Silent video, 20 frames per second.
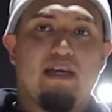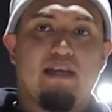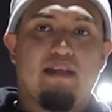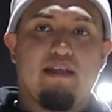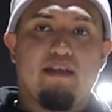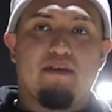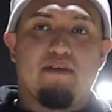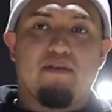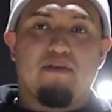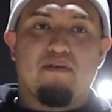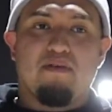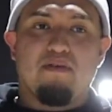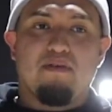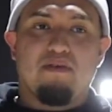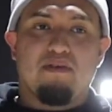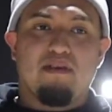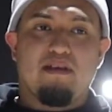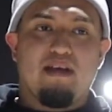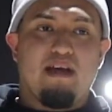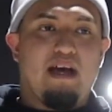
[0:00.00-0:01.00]
the idea
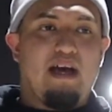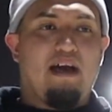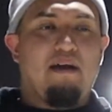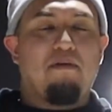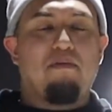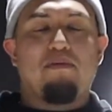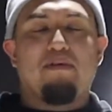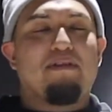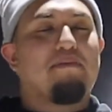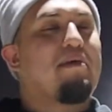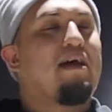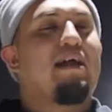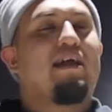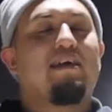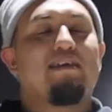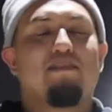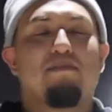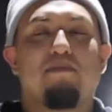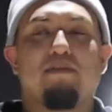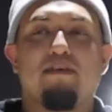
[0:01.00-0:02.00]
I believe I
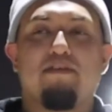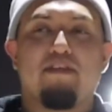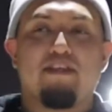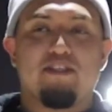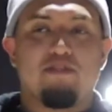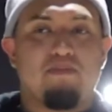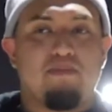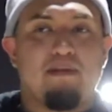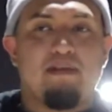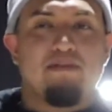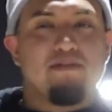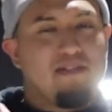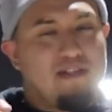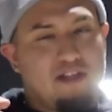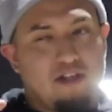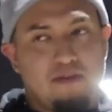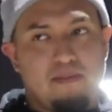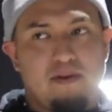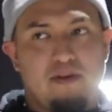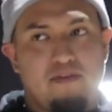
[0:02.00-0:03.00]
like to believe that Split was a
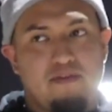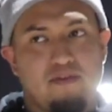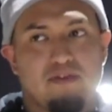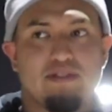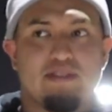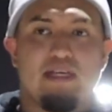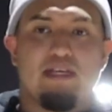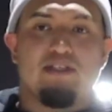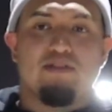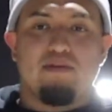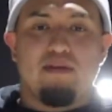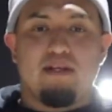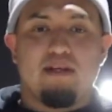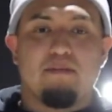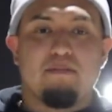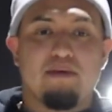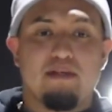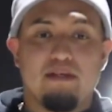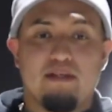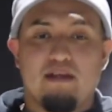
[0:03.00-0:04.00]
little bit over
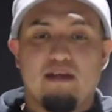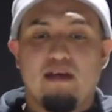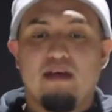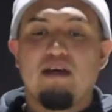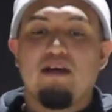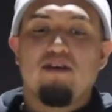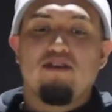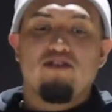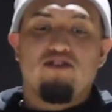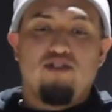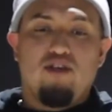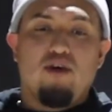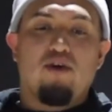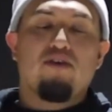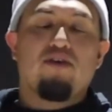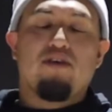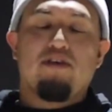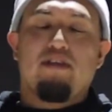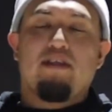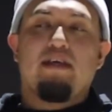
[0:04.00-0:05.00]
exaggerated, but
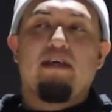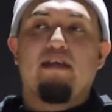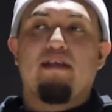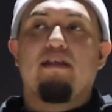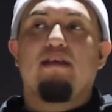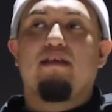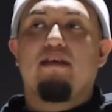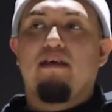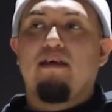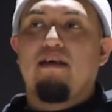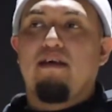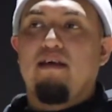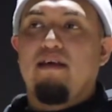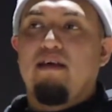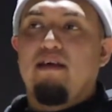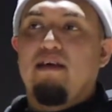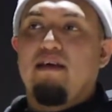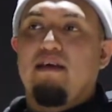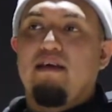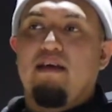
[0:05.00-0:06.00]
Joker did
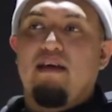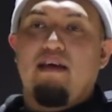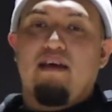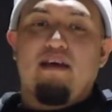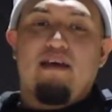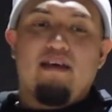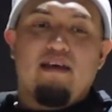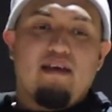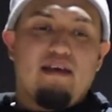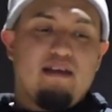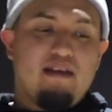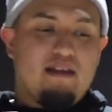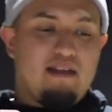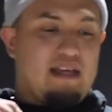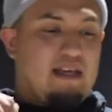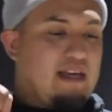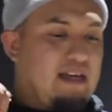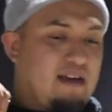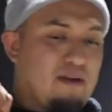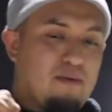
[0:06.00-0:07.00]

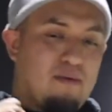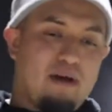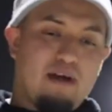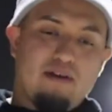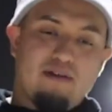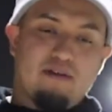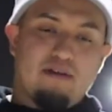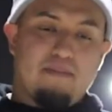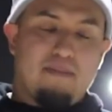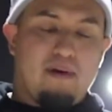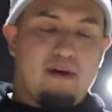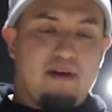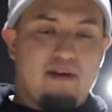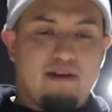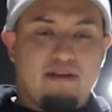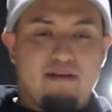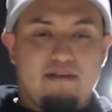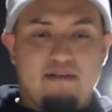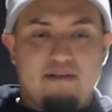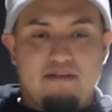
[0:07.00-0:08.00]
they hit it right on the
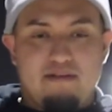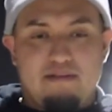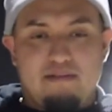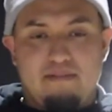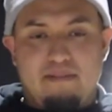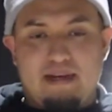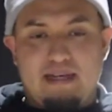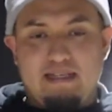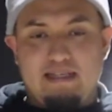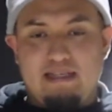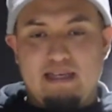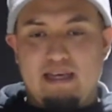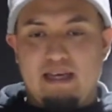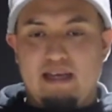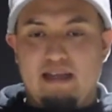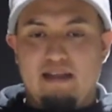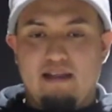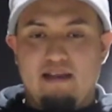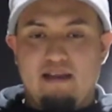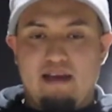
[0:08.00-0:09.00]
bot by
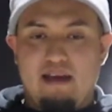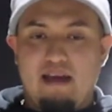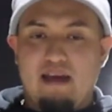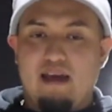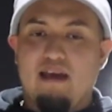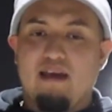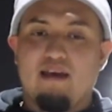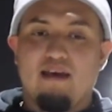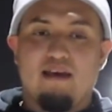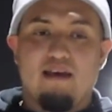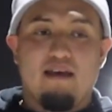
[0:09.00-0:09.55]
saying, Hey,